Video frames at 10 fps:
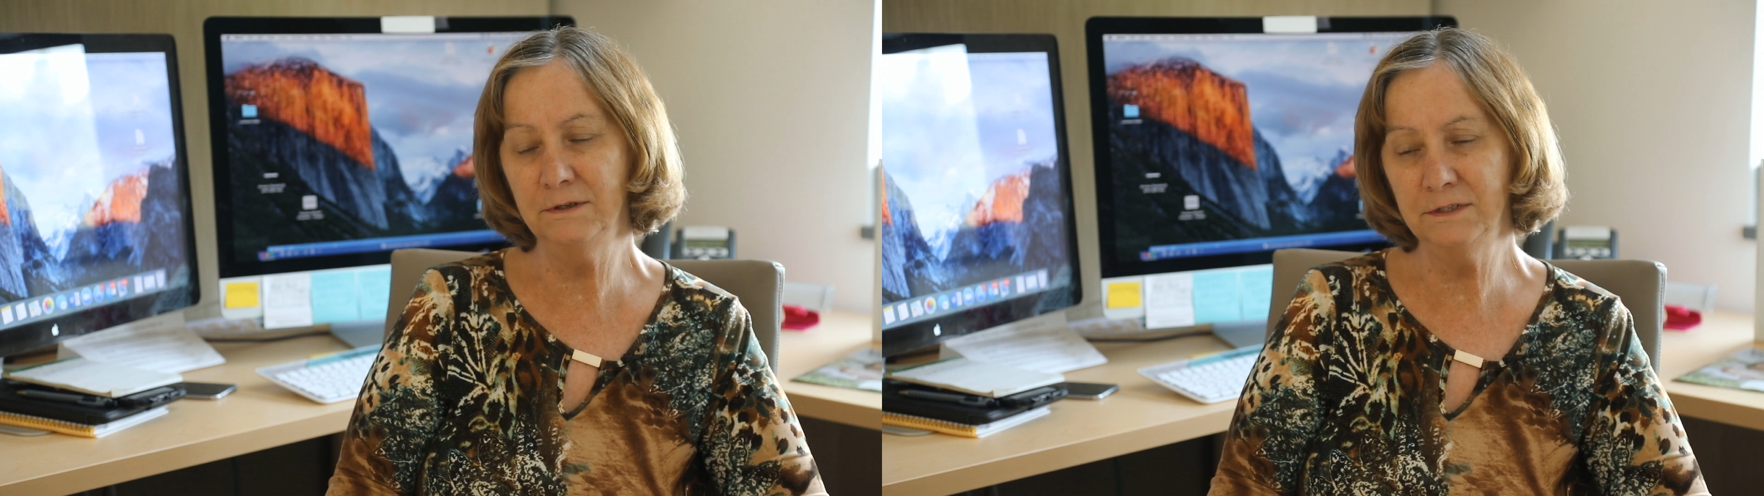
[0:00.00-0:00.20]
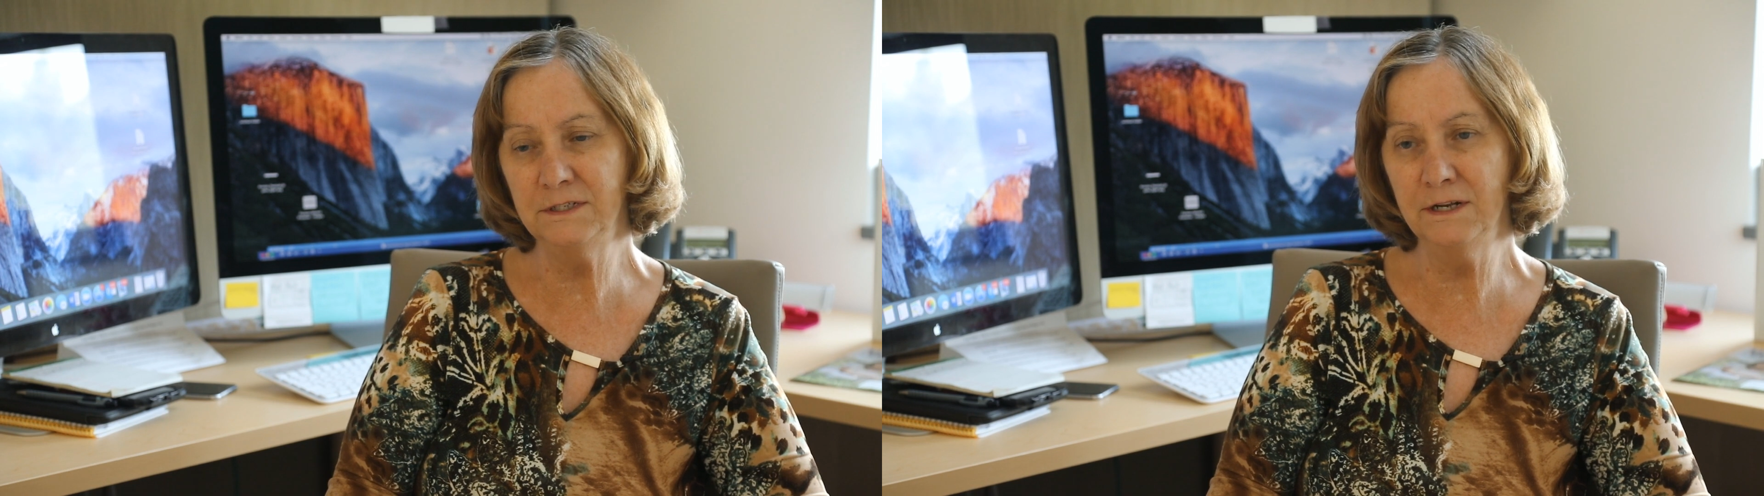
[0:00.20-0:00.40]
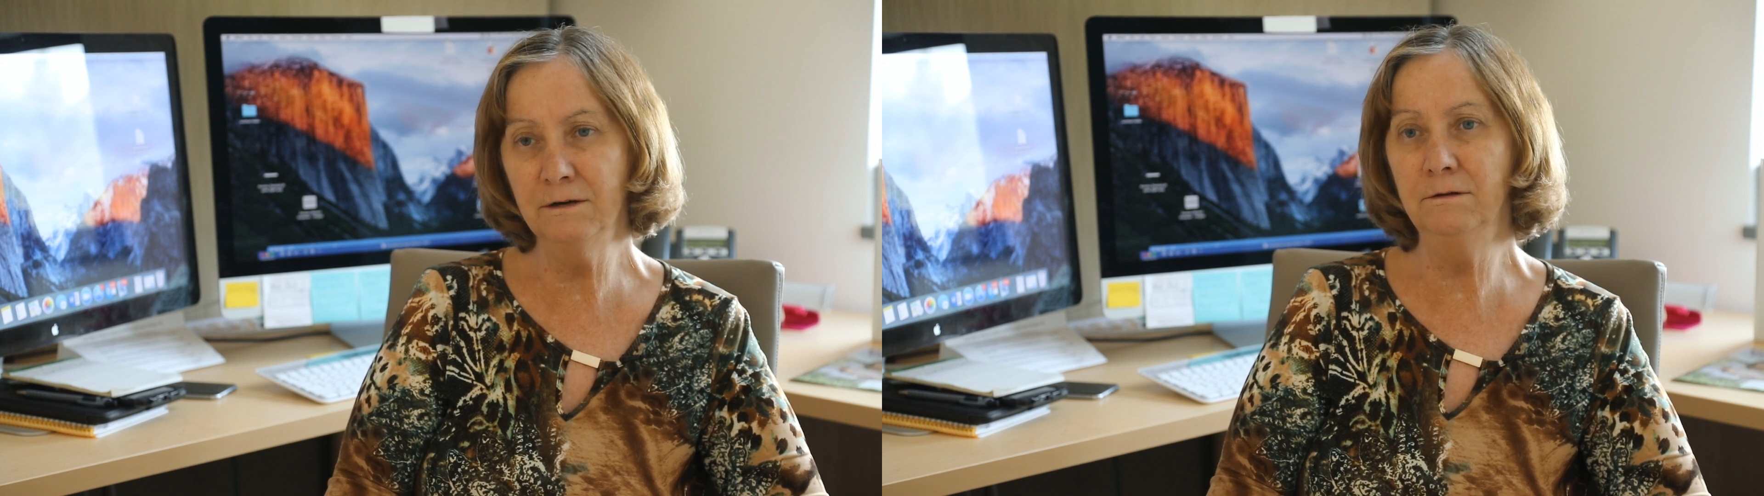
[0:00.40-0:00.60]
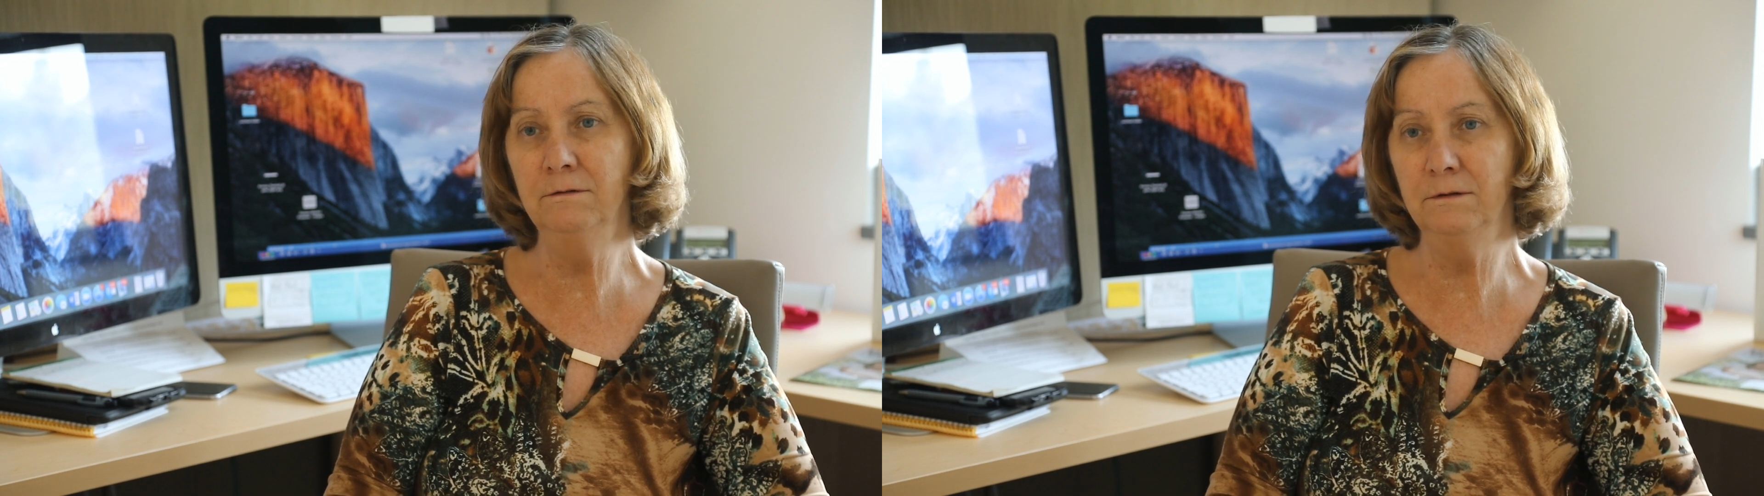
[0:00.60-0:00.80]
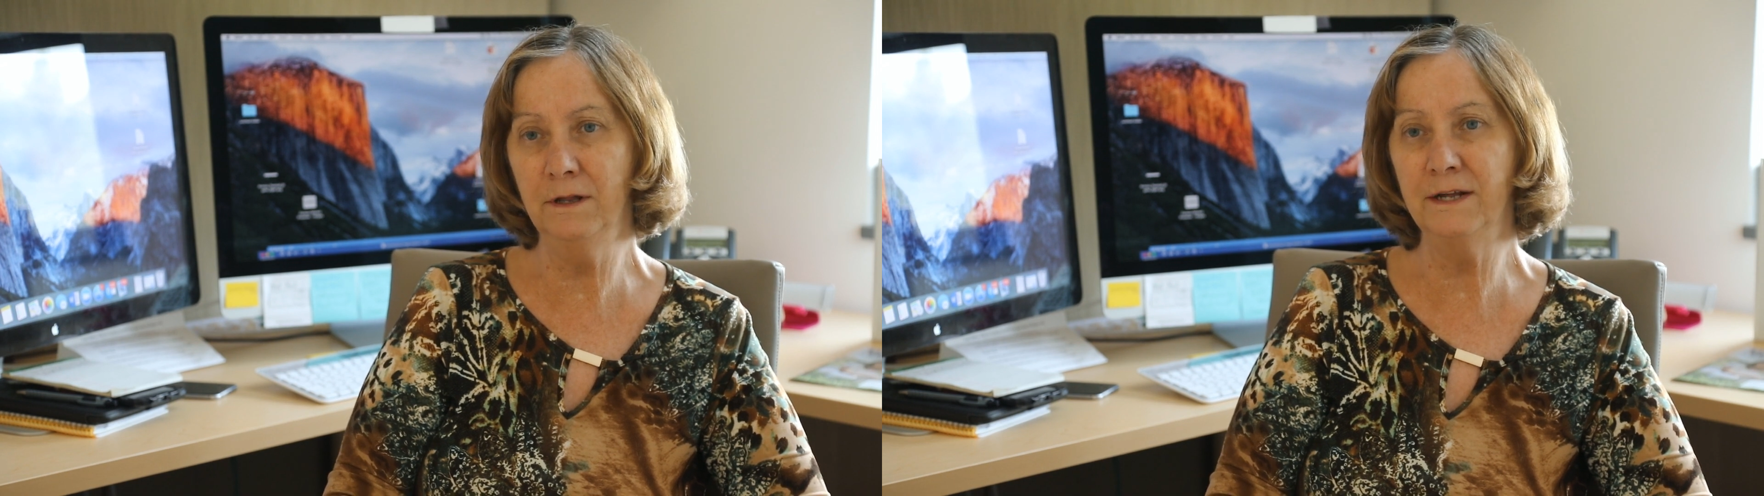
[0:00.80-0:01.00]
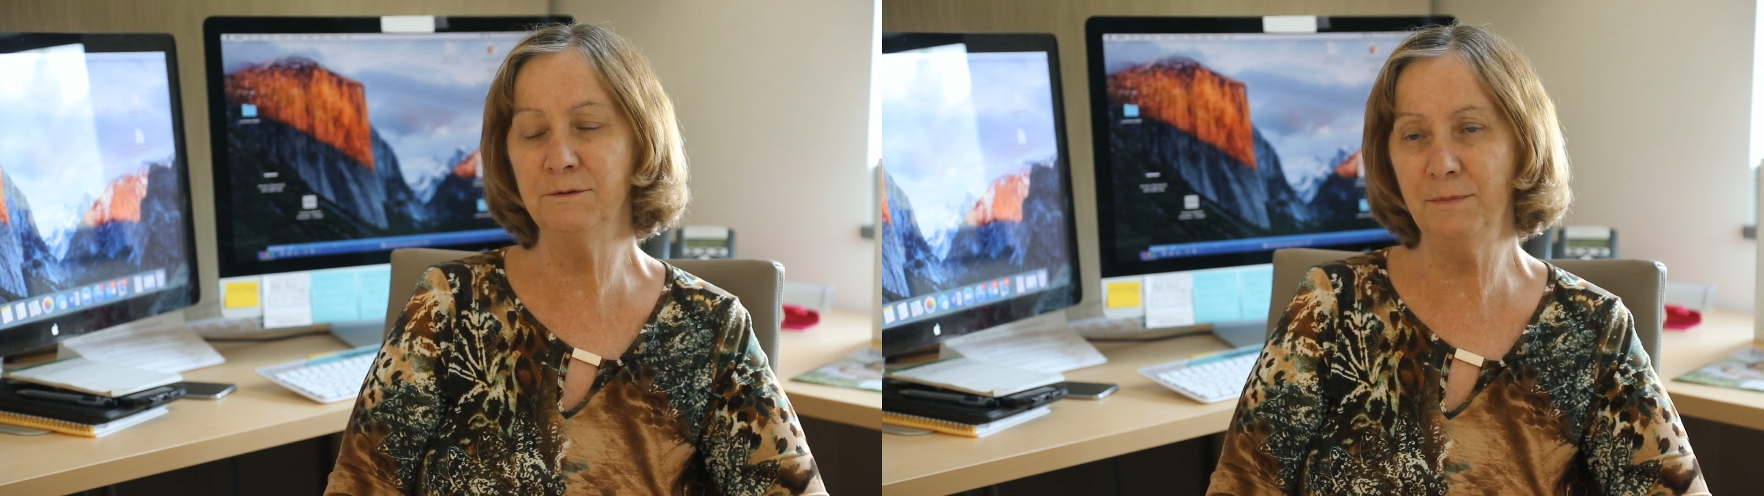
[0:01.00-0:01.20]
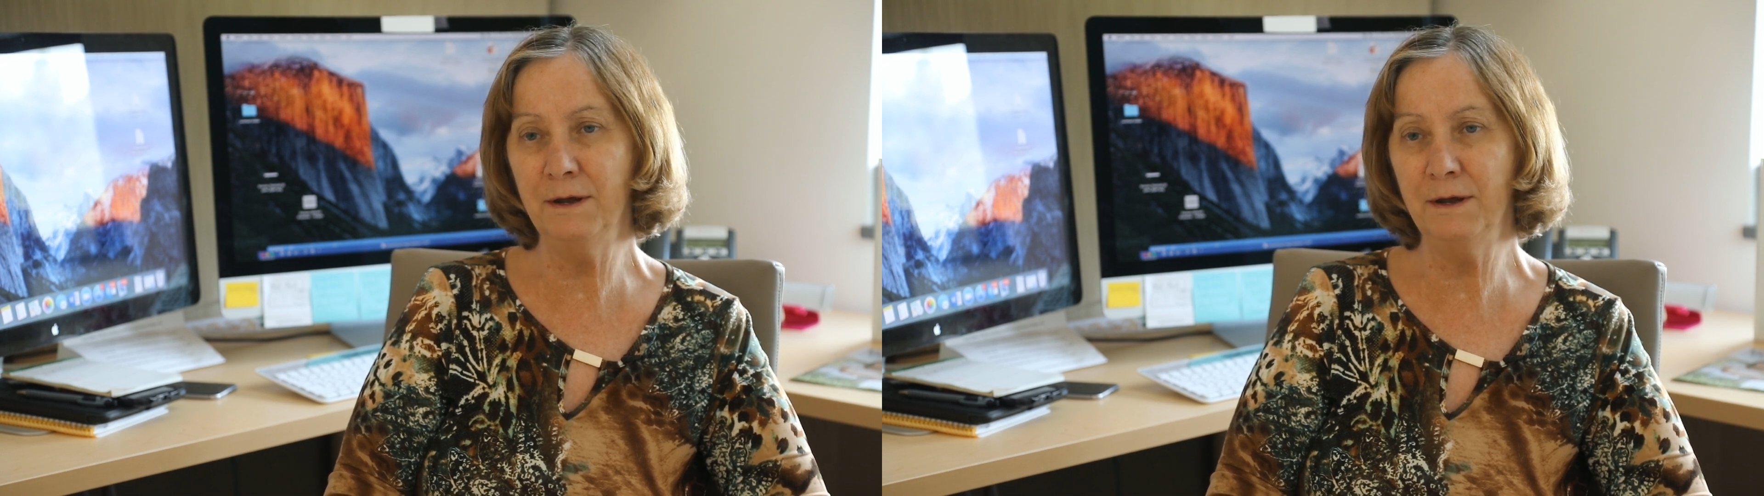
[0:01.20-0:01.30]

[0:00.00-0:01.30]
still lots of